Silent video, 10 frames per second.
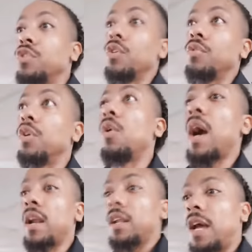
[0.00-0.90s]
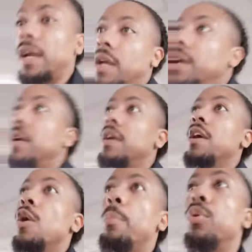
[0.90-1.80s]
You're going to know how to, like,
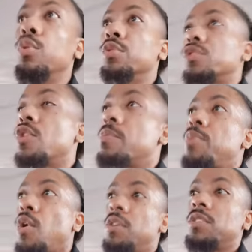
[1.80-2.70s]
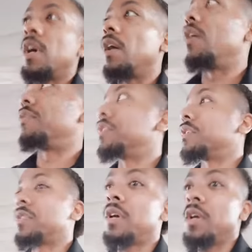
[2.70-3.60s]
pull certain parts out of
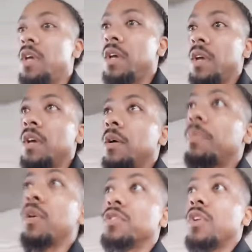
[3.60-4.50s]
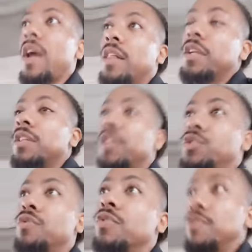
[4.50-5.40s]
this personality
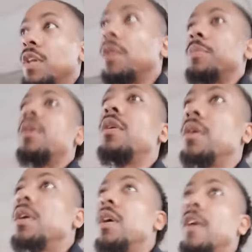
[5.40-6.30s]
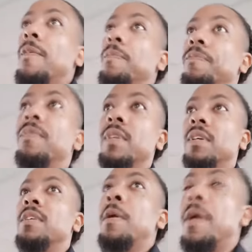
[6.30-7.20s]
that you've developed.
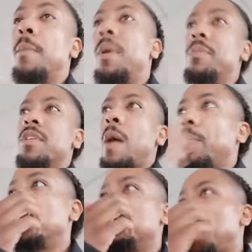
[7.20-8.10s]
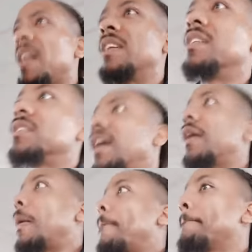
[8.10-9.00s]
And maybe not personality, it's
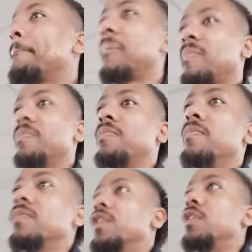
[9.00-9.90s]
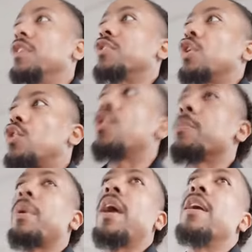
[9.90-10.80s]
like, it's
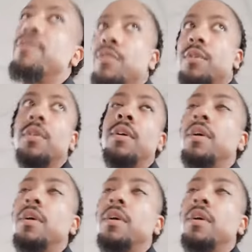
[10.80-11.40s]
learned behavior.